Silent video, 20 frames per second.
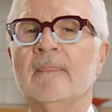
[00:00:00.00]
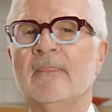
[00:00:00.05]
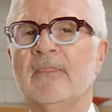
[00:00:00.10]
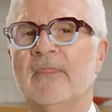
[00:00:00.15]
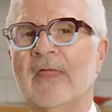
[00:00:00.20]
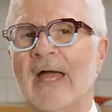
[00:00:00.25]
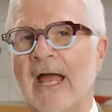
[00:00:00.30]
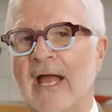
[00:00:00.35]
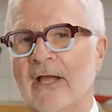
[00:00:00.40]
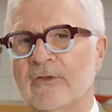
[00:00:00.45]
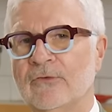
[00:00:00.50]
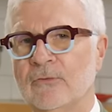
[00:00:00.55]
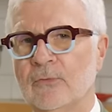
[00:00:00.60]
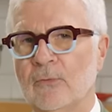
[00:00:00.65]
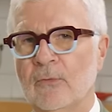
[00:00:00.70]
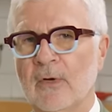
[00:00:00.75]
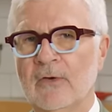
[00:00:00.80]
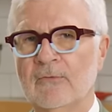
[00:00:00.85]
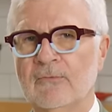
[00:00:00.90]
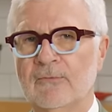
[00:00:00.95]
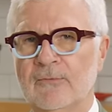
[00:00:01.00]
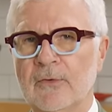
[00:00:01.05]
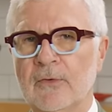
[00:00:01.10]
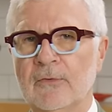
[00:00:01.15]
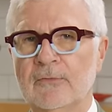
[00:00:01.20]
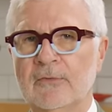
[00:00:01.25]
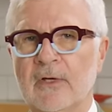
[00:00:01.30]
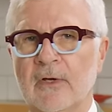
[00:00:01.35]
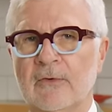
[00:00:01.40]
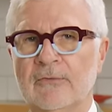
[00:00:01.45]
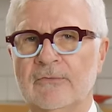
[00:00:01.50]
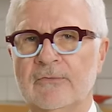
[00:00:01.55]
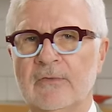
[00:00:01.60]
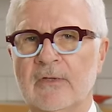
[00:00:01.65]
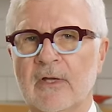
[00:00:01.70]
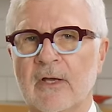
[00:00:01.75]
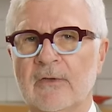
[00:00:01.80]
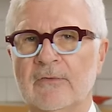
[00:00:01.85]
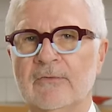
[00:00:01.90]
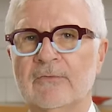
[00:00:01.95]
That's what fructose
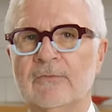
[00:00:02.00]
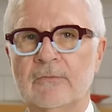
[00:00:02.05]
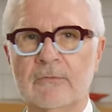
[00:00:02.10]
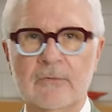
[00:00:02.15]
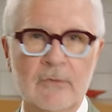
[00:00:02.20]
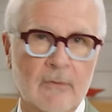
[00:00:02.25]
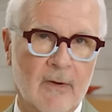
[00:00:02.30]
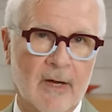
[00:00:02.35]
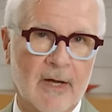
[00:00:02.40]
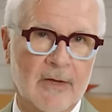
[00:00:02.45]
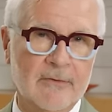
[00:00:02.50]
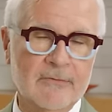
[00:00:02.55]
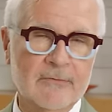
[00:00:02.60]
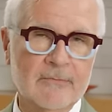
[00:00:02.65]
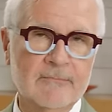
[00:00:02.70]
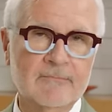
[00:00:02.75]
does to us.